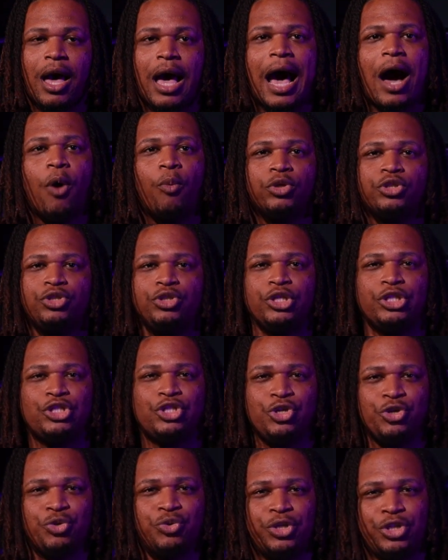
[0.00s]
I want you to
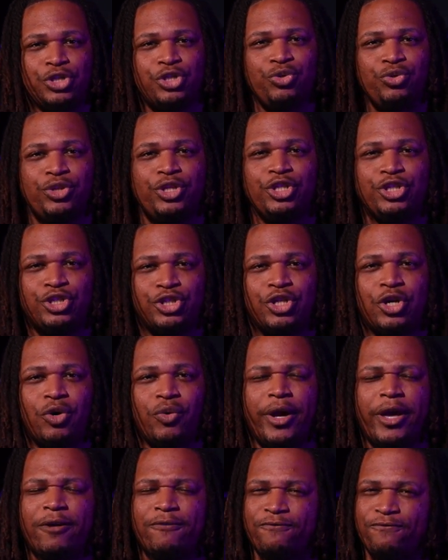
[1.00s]
tune into this show
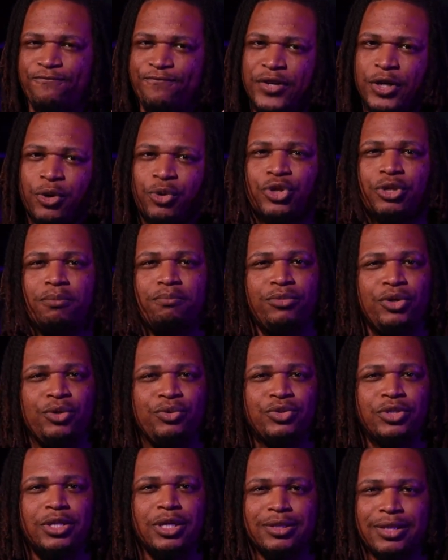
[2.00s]
and feel the music.